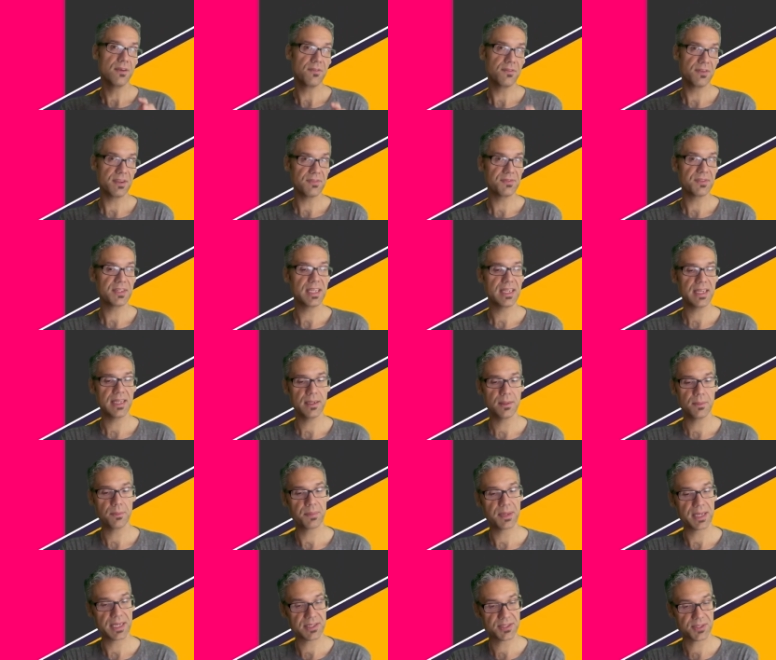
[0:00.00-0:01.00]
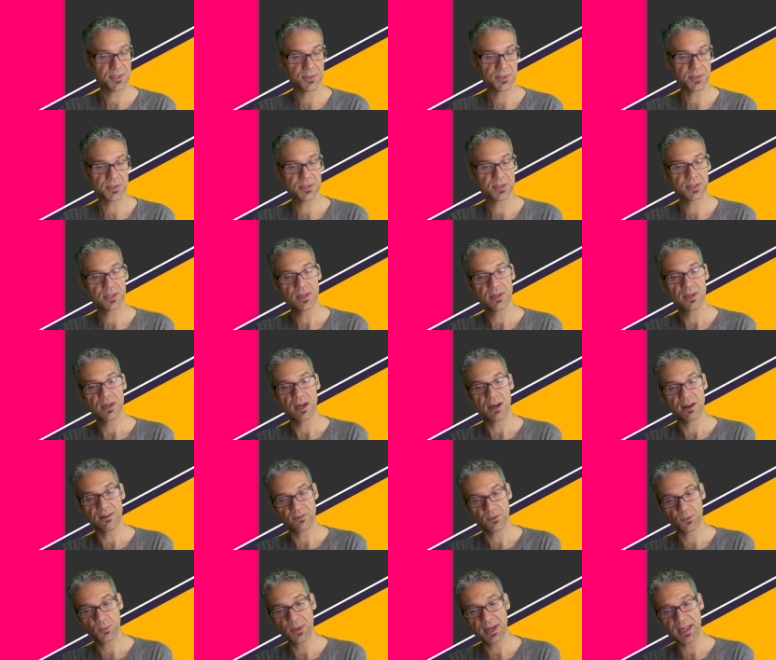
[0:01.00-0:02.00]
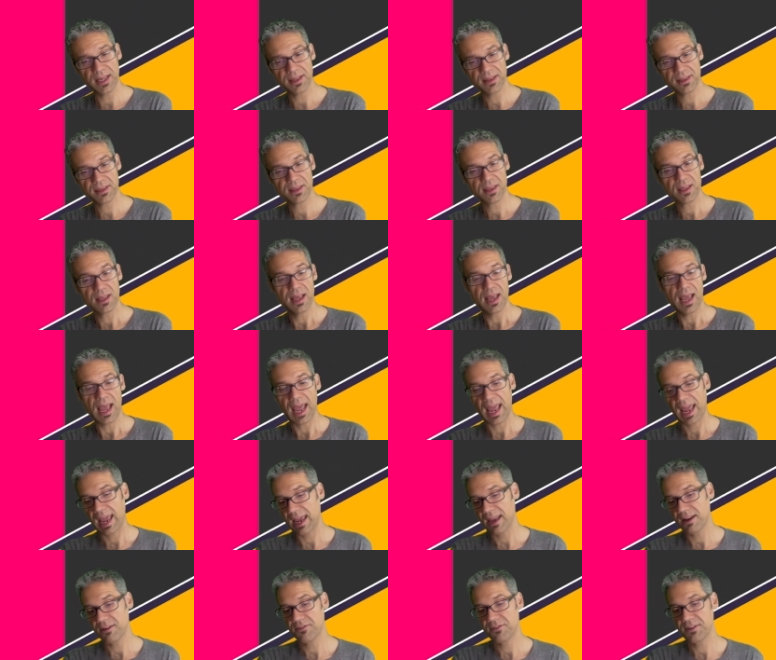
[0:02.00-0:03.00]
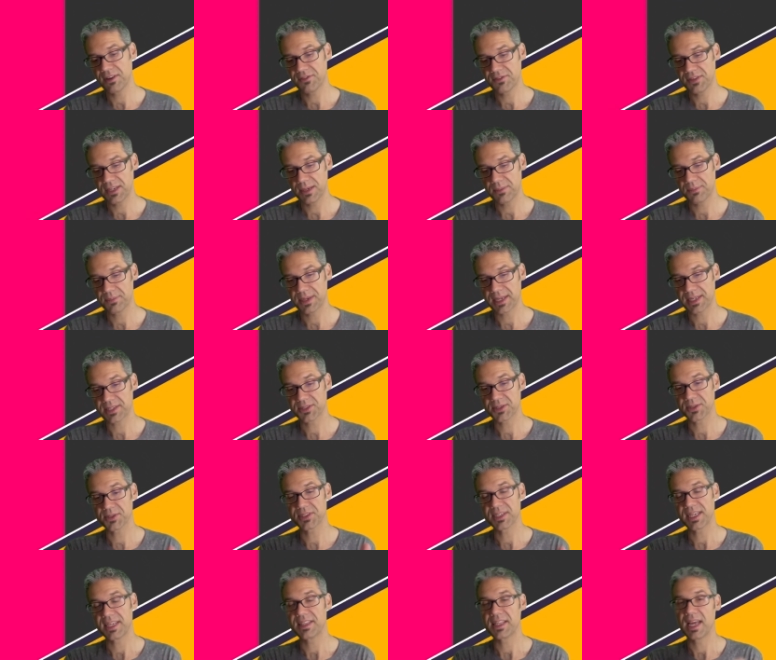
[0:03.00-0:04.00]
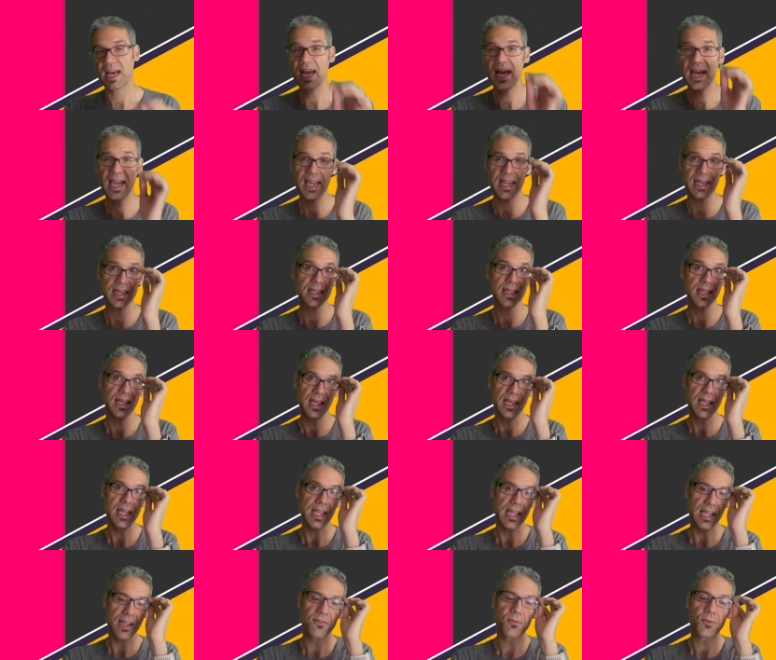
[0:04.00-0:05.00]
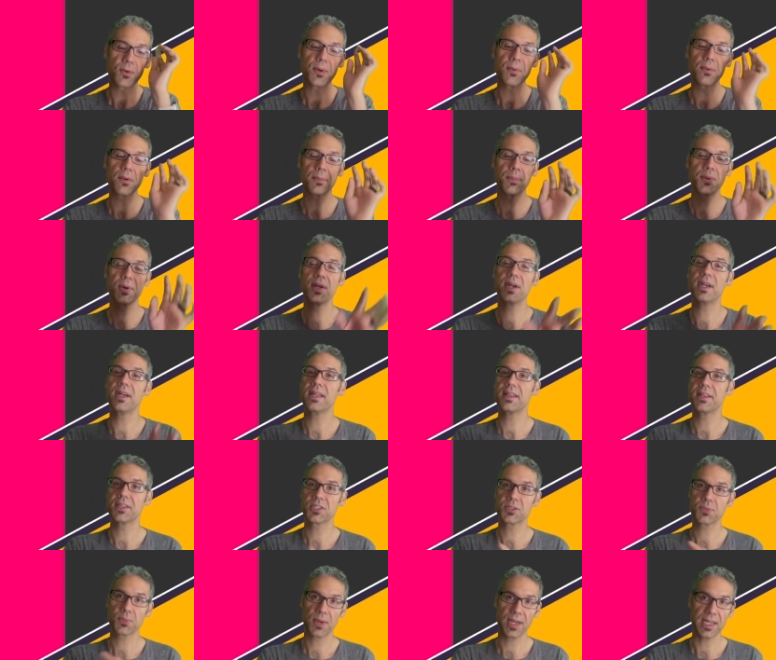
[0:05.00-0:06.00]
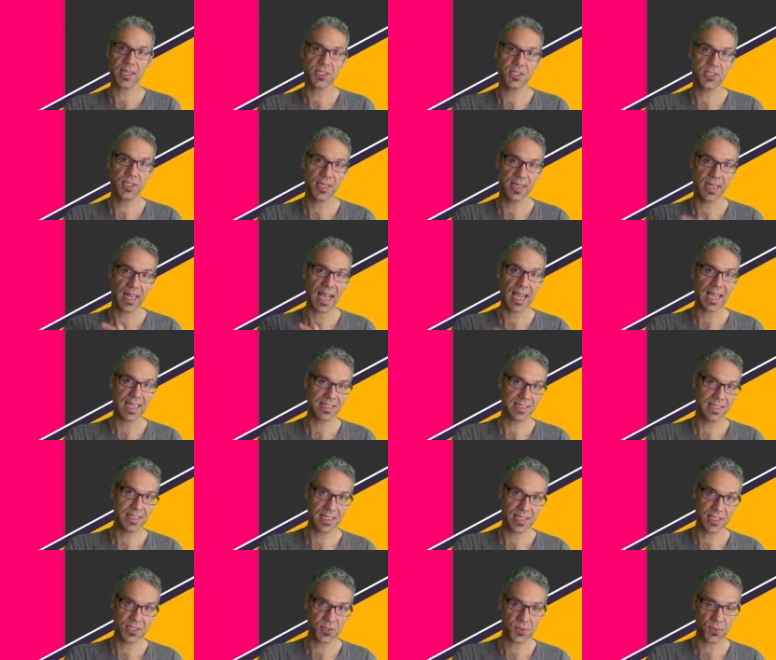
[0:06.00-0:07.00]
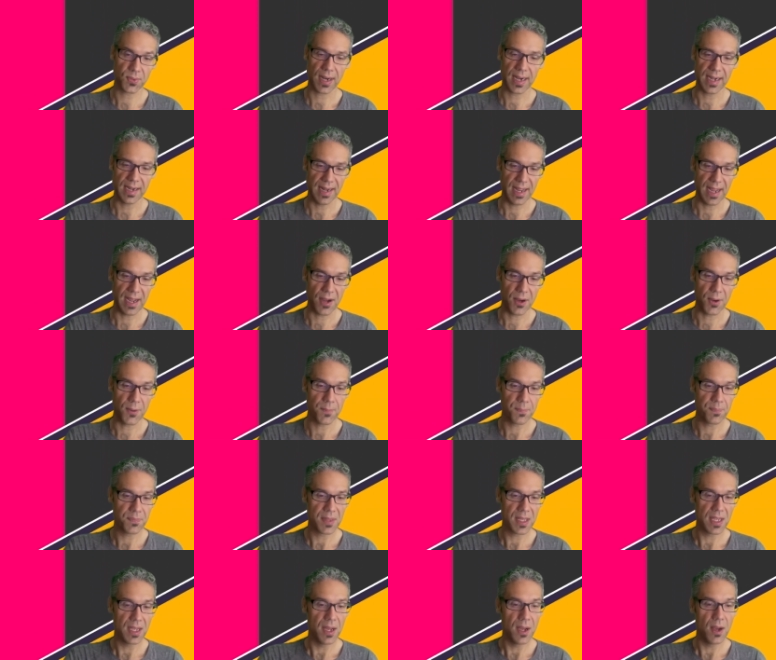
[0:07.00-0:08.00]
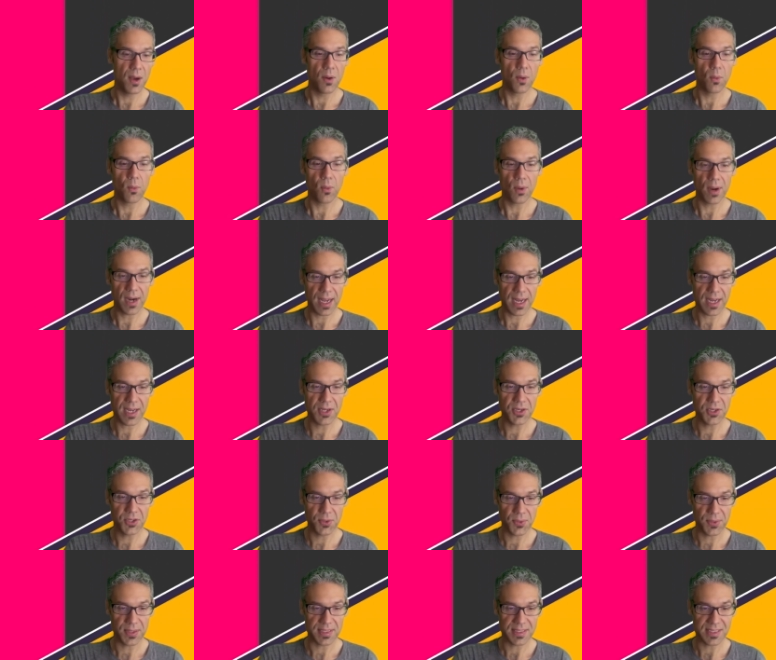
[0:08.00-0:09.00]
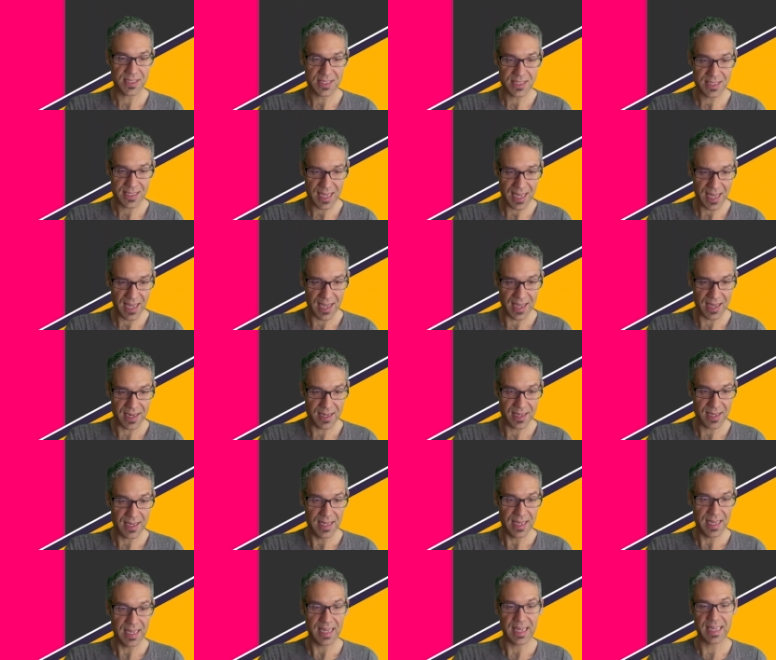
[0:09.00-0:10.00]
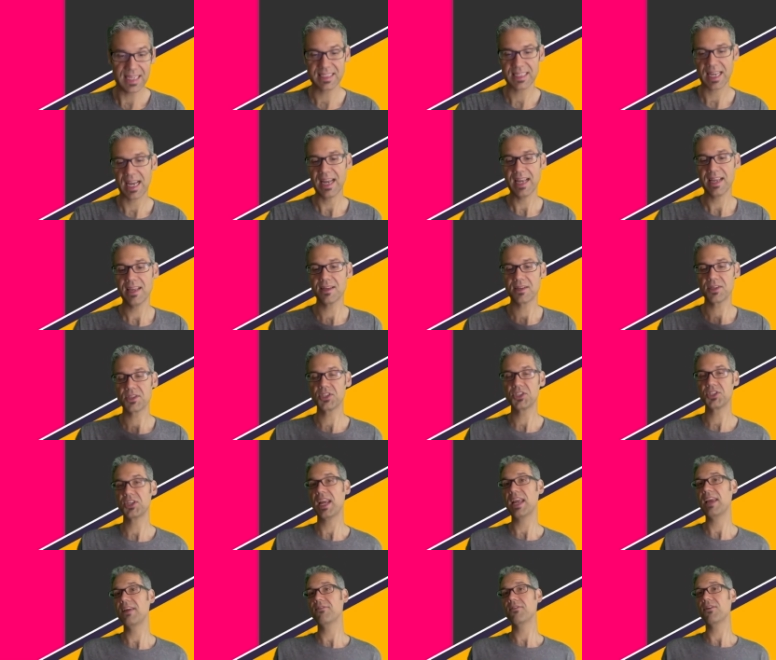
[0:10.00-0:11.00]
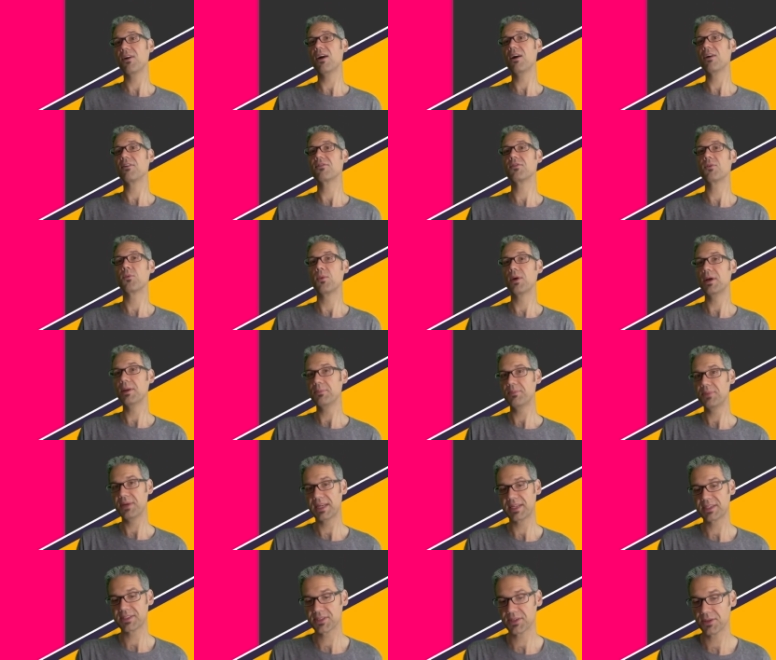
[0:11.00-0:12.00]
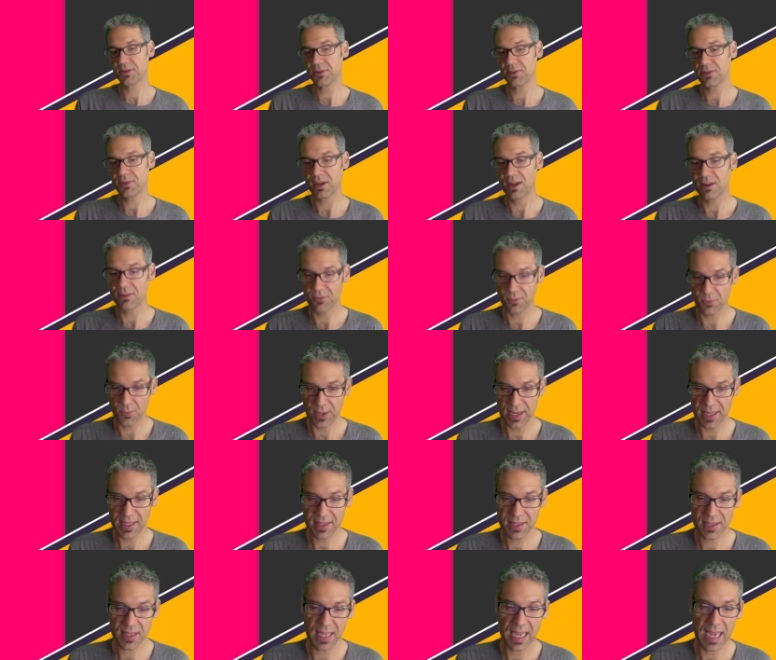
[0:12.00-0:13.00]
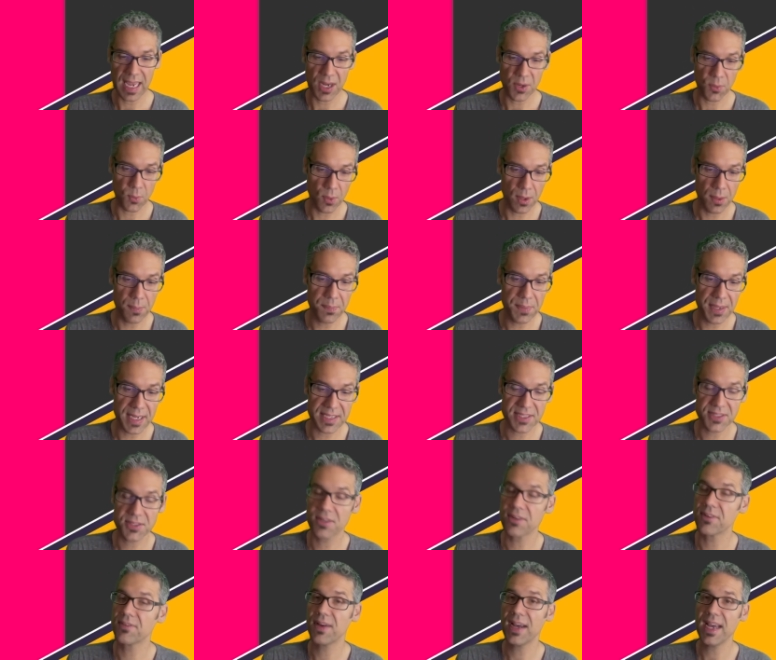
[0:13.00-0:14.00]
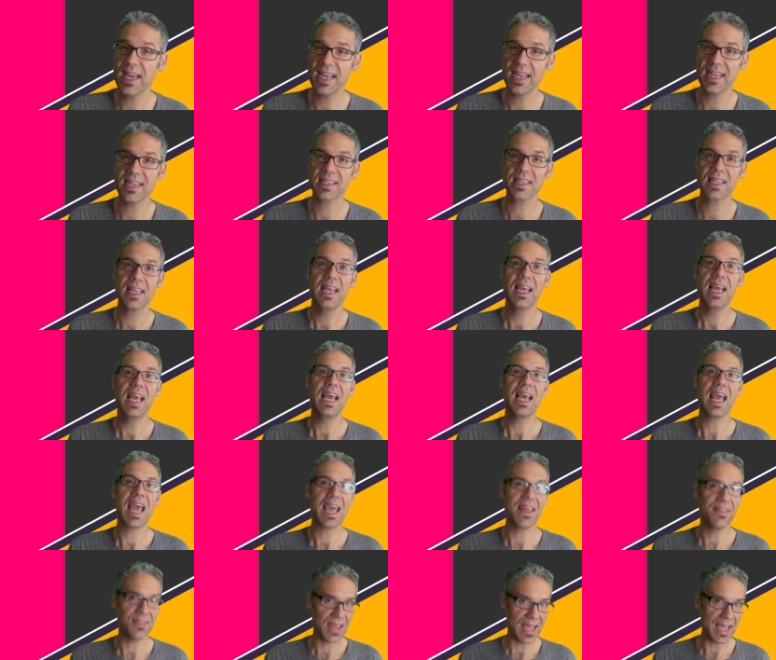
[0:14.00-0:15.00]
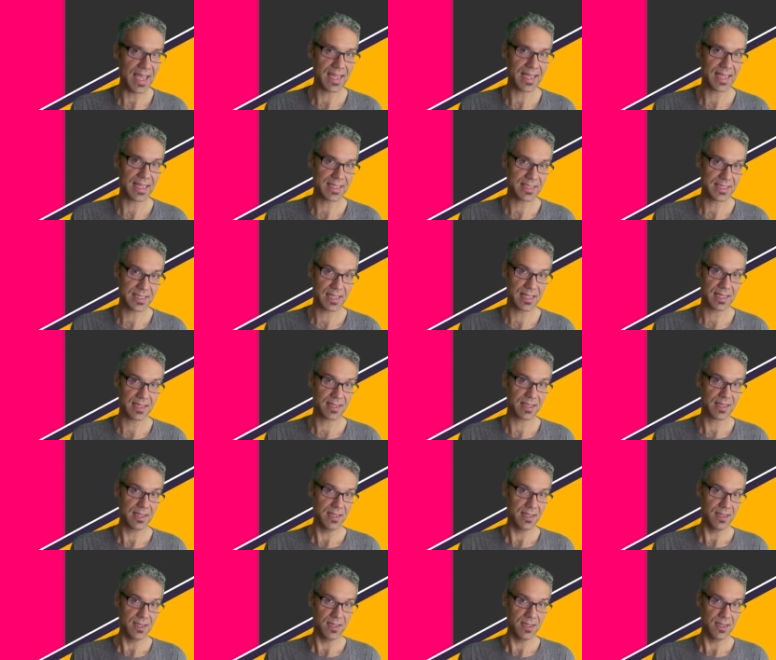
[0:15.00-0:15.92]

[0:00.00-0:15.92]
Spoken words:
15 pixels of width and 15 pixels in the height if we were to put it in the sprite sheet as it is right now. What I can do instead is I can shave off 1 pixel of width and 1 pixel of height, and that gets it